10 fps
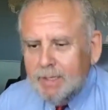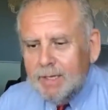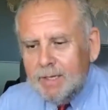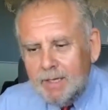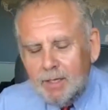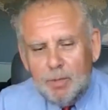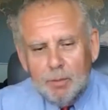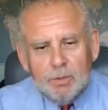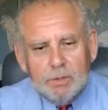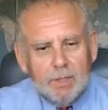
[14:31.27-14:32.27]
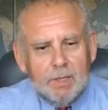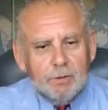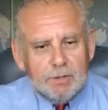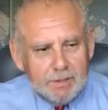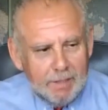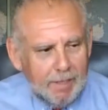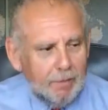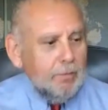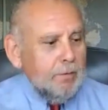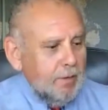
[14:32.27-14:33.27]
and getting people to
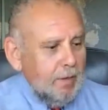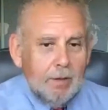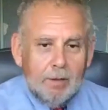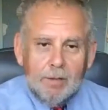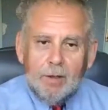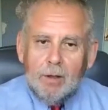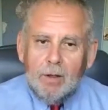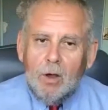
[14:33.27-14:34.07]
understand the